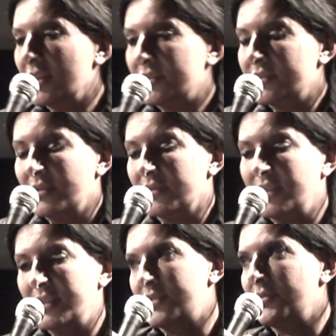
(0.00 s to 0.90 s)
So
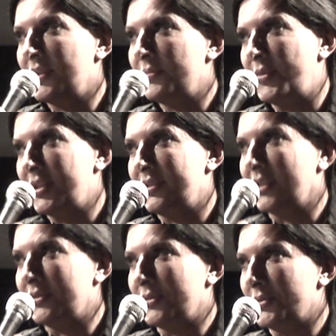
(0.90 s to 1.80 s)
that's really a bad
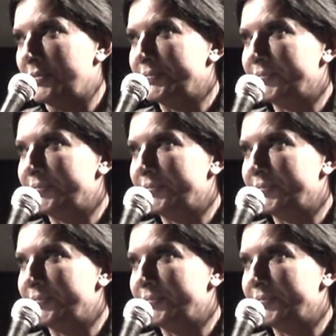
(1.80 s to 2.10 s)
thing to do.